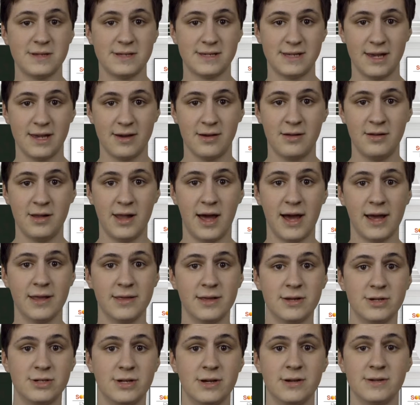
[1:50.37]
single line
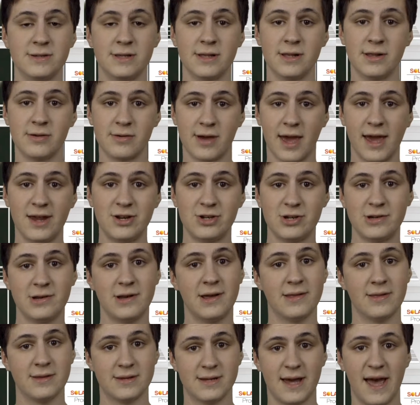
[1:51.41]
that shows the location
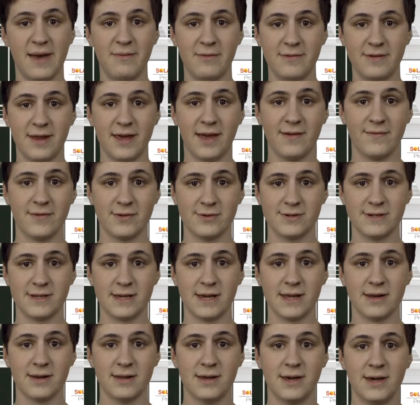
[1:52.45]
and the time of day of your
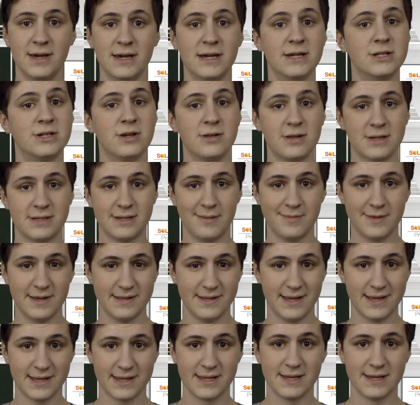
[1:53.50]
scene. It should look something like